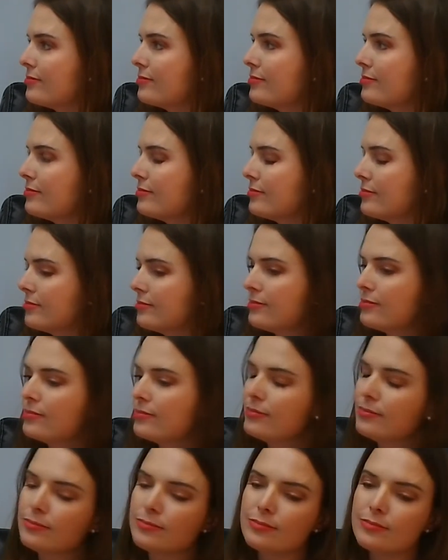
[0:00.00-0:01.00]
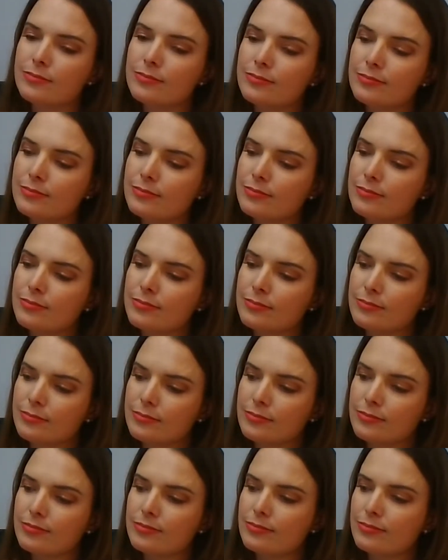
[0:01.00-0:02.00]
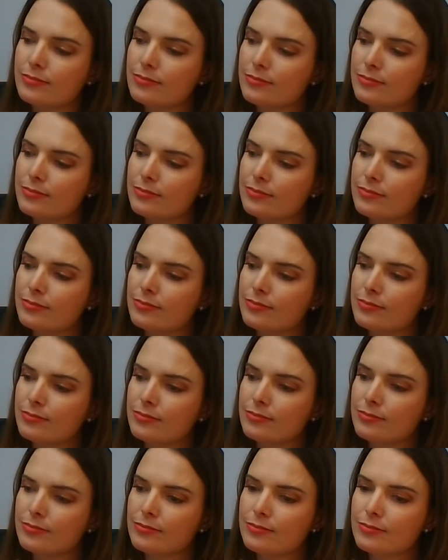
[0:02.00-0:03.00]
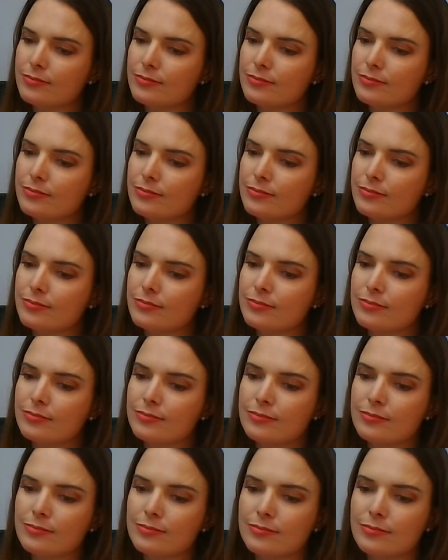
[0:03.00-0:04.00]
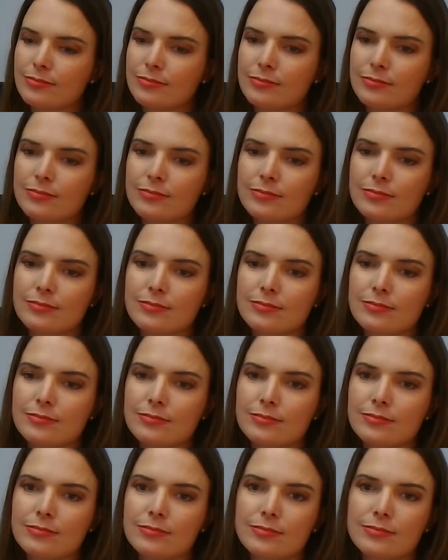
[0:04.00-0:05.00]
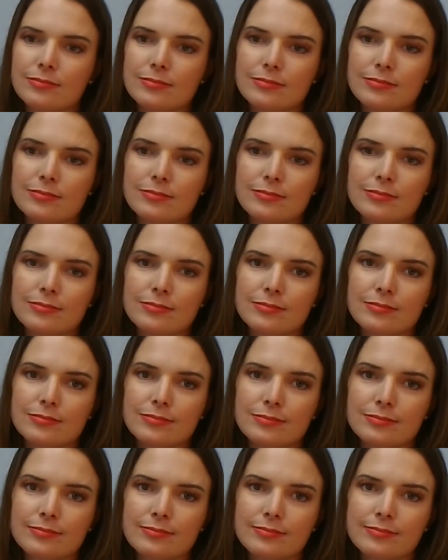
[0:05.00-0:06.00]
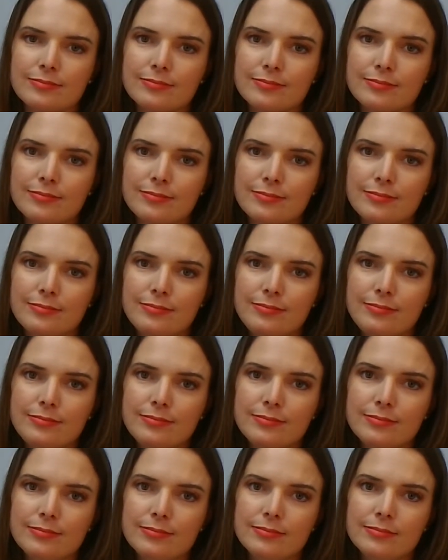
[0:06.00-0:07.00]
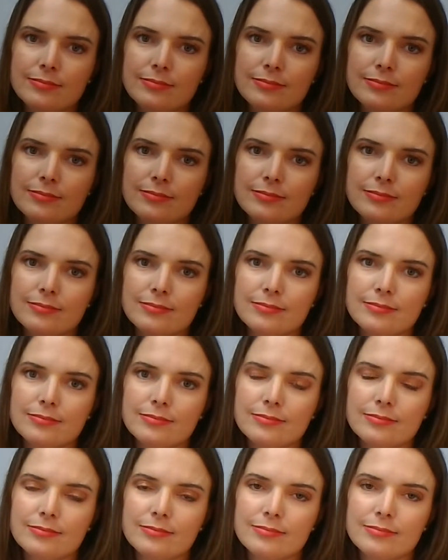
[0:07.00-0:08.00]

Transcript: The person shown says nothing.